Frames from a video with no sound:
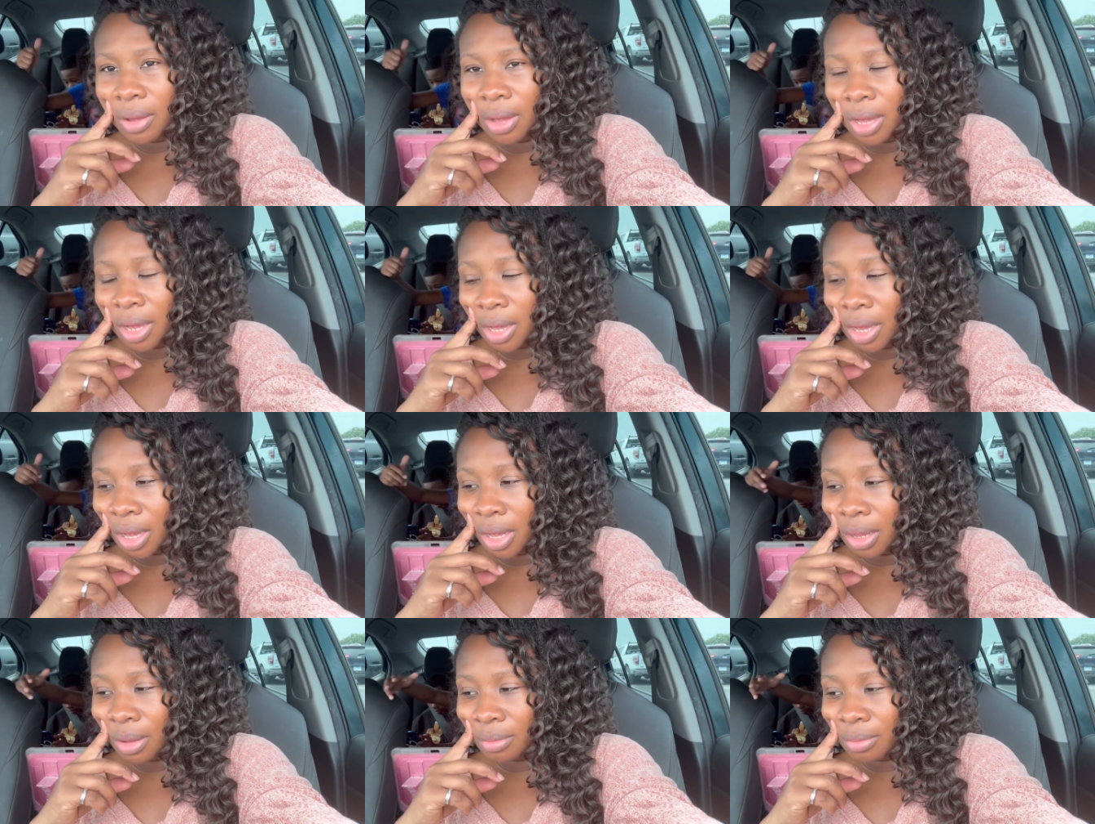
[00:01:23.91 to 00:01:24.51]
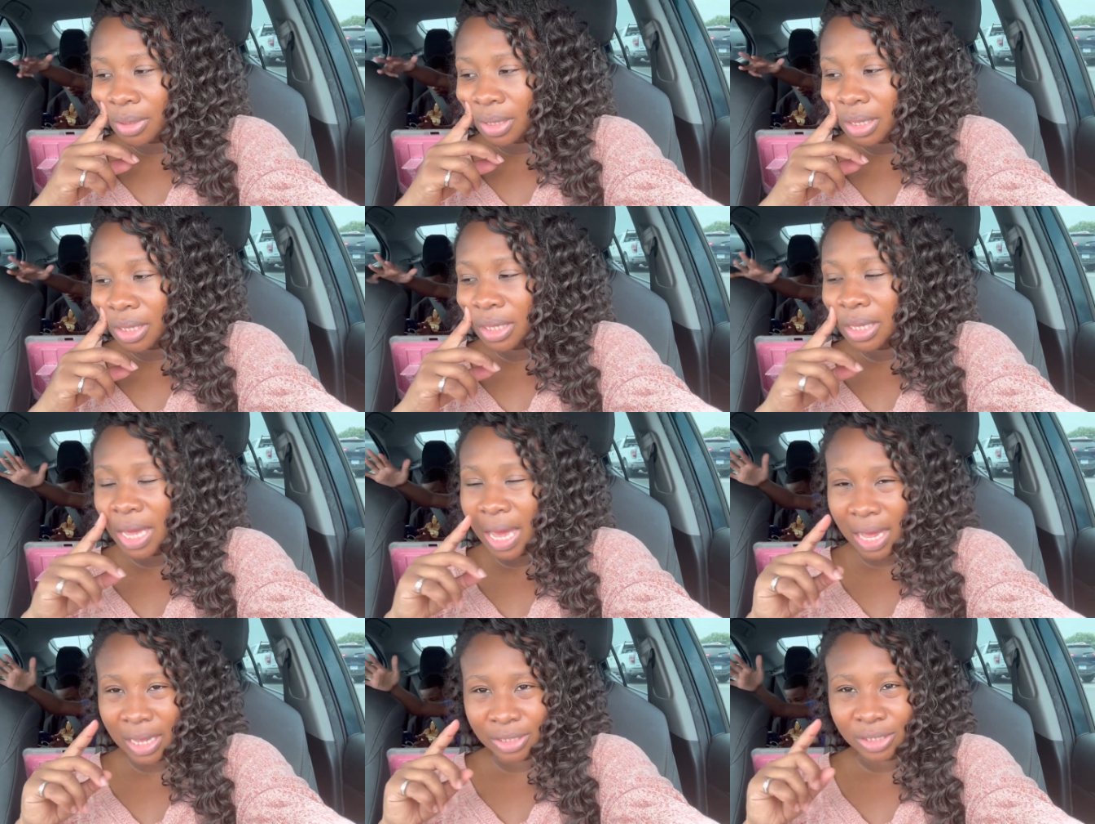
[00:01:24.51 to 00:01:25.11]
um
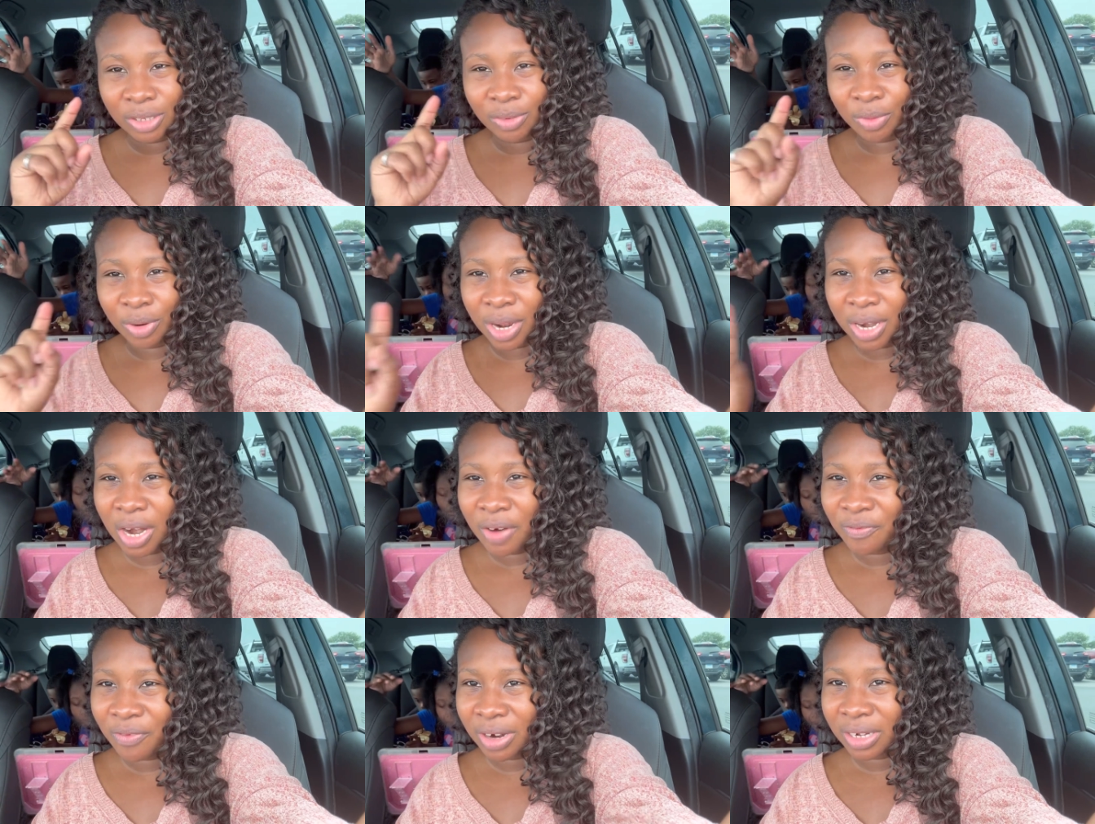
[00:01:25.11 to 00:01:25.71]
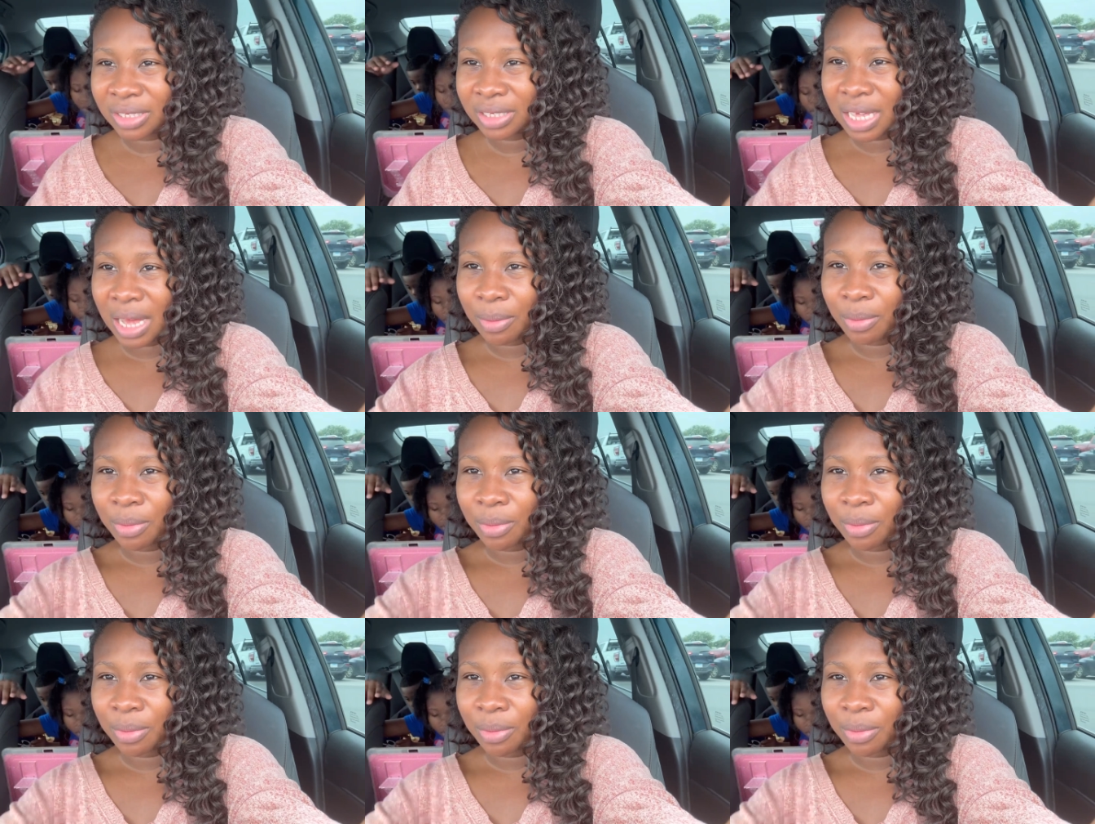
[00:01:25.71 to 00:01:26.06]
yeah so we're at our first stop